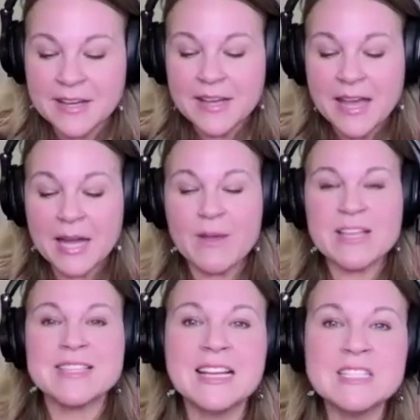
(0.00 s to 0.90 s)
Anyways,
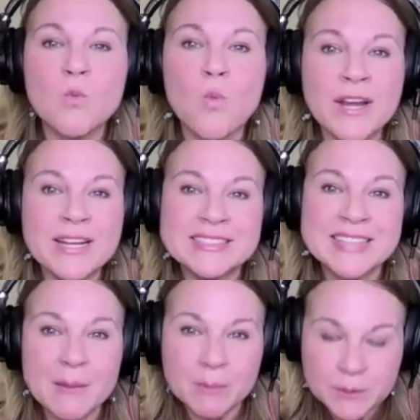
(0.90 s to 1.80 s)
that's one
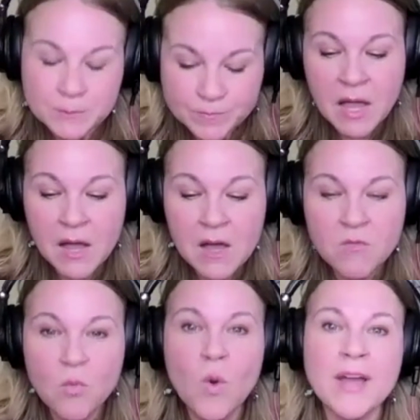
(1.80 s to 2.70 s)
example of
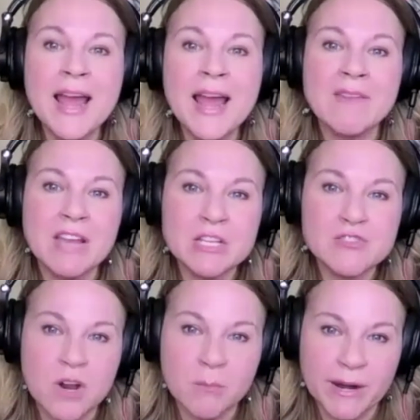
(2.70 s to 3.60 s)
what having a
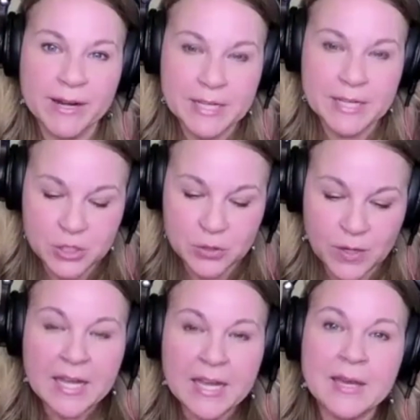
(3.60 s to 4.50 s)
strong brand can do.
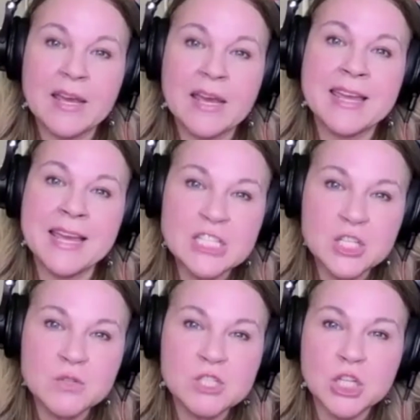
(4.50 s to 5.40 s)
It gets you
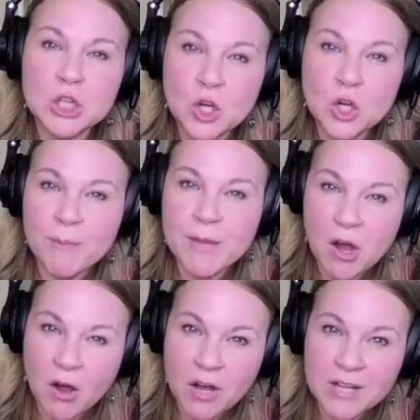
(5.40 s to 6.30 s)
to look
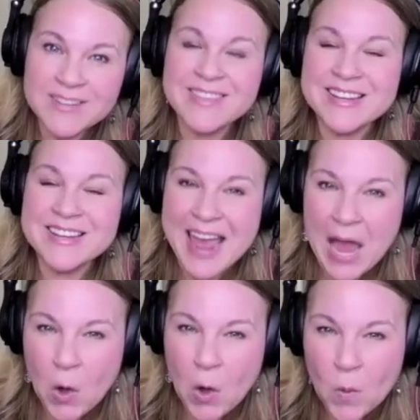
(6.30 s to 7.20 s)
beyond the
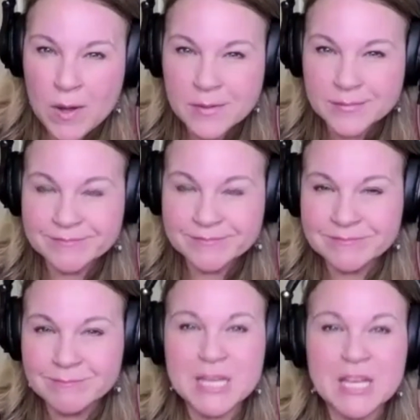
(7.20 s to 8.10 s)
now,
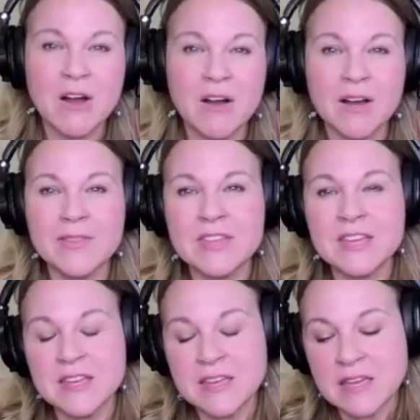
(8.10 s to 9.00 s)
beyond
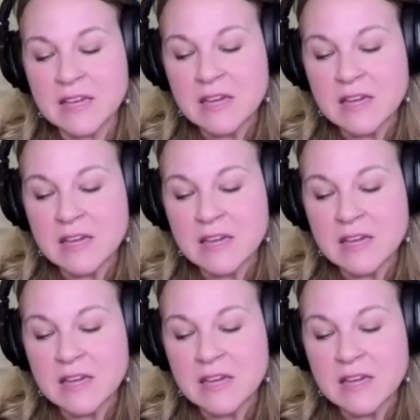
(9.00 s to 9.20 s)
the